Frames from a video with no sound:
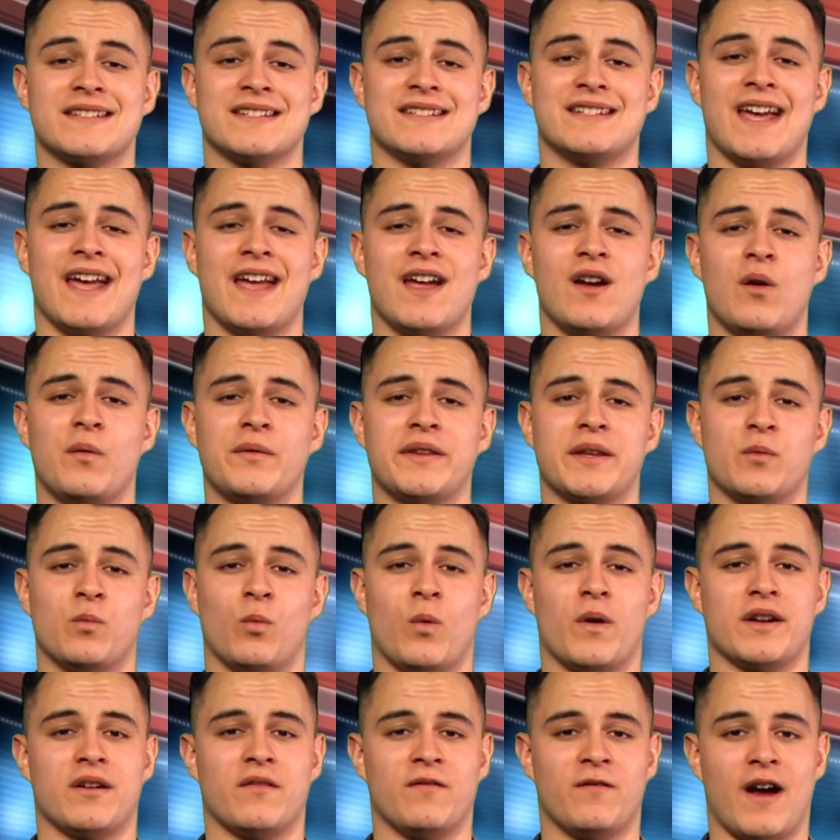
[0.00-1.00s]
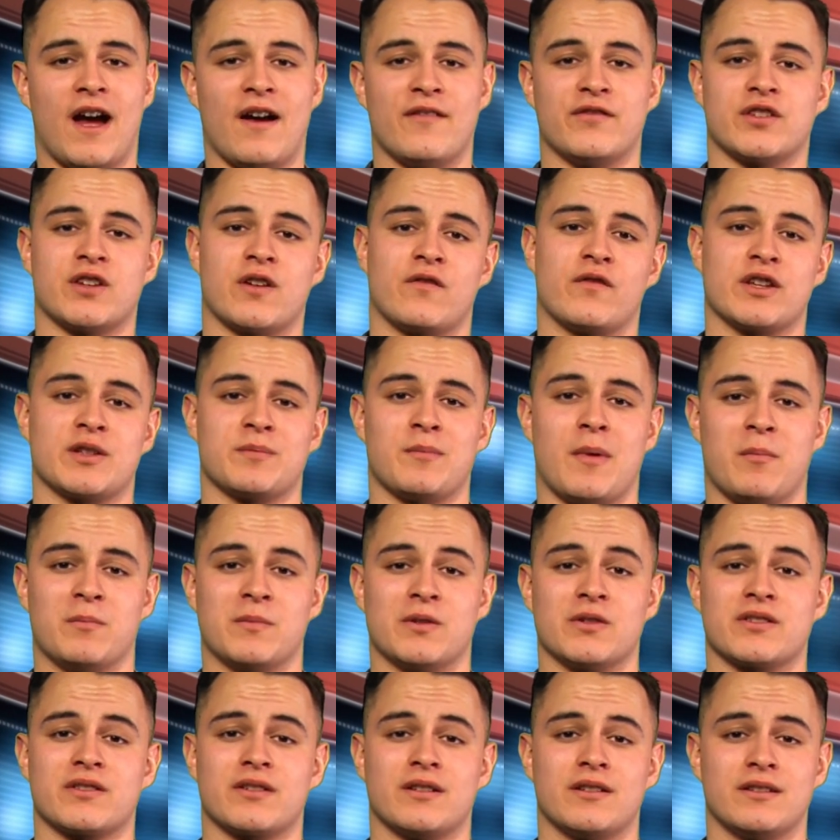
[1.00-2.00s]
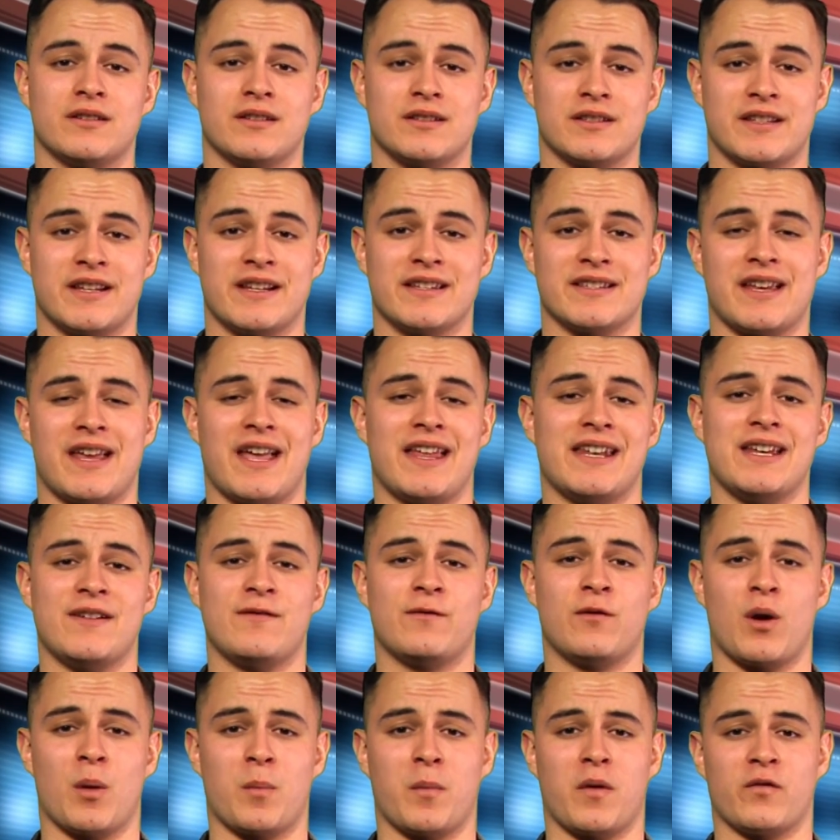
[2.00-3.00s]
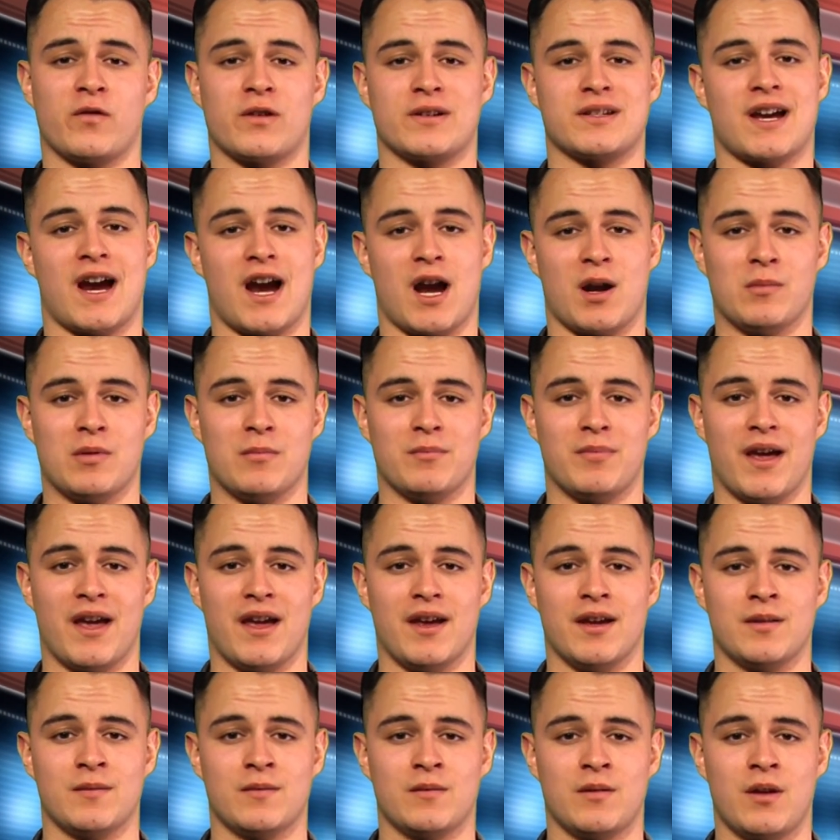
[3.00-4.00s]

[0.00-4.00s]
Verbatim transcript: Today, only one in five service members sees any form of retirement pay.